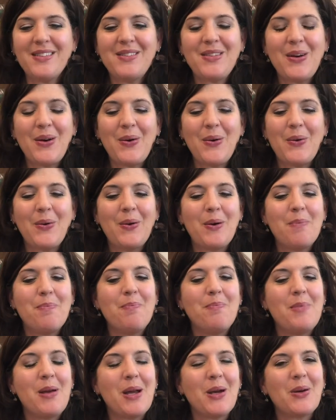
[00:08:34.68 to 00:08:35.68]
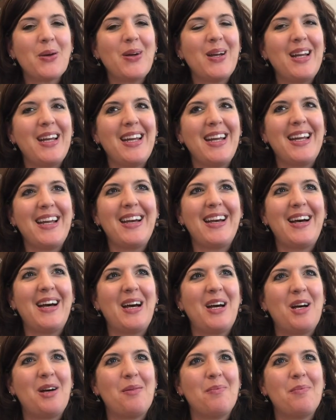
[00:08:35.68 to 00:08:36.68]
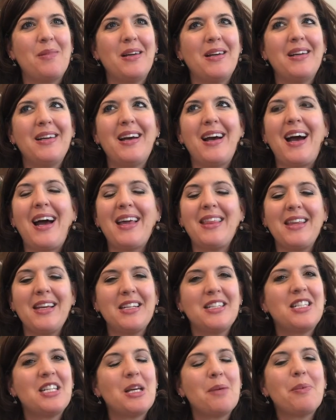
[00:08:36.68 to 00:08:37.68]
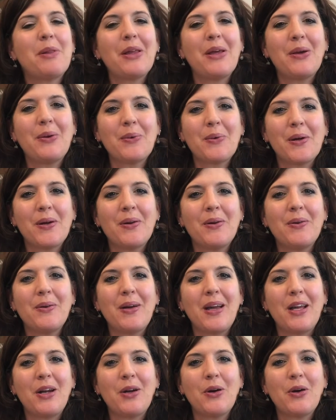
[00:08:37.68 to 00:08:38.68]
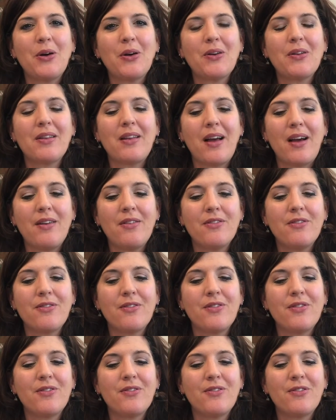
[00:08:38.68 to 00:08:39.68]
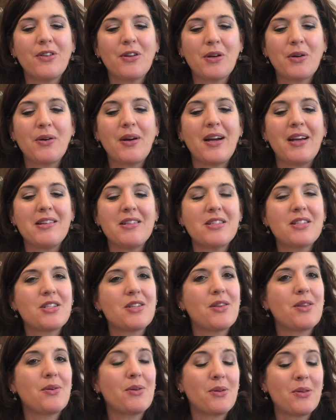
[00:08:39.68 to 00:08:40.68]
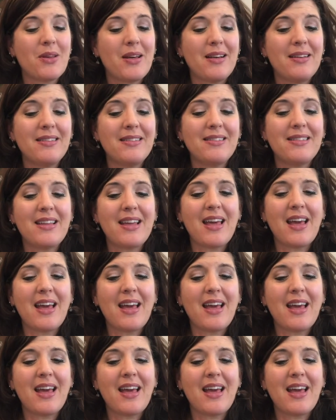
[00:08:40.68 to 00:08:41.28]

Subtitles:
So Mary, I think, deeply grew in her love for Christ through this.